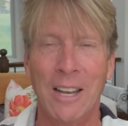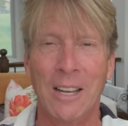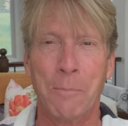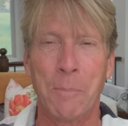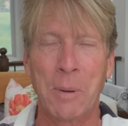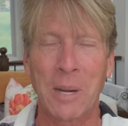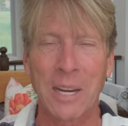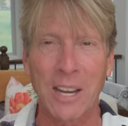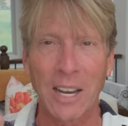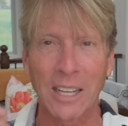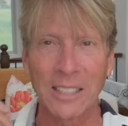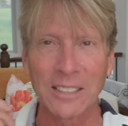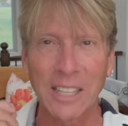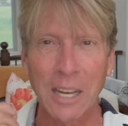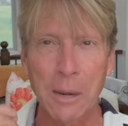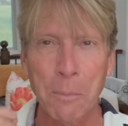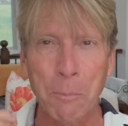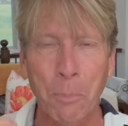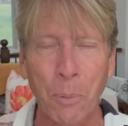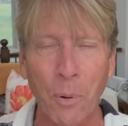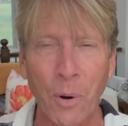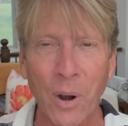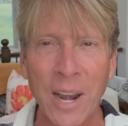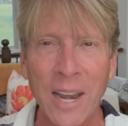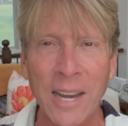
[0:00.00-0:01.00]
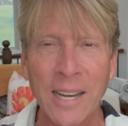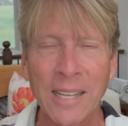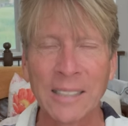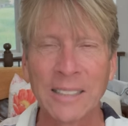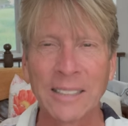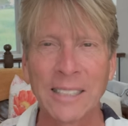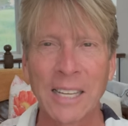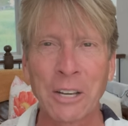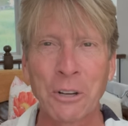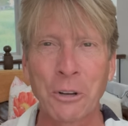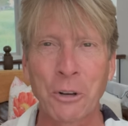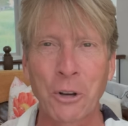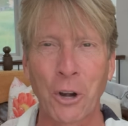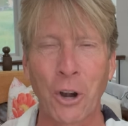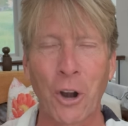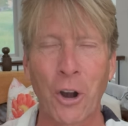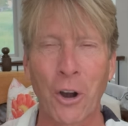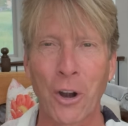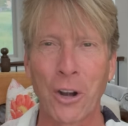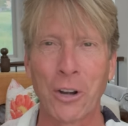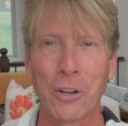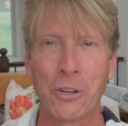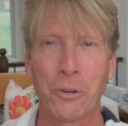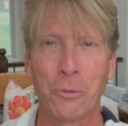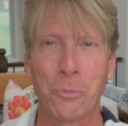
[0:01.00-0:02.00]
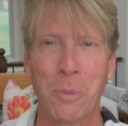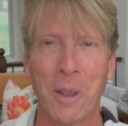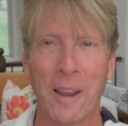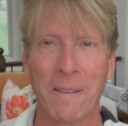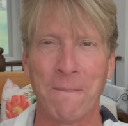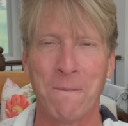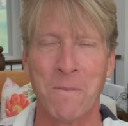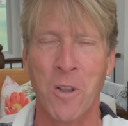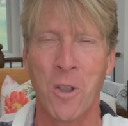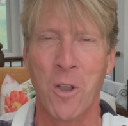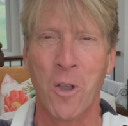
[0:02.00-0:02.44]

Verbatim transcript: because it brings encouragement.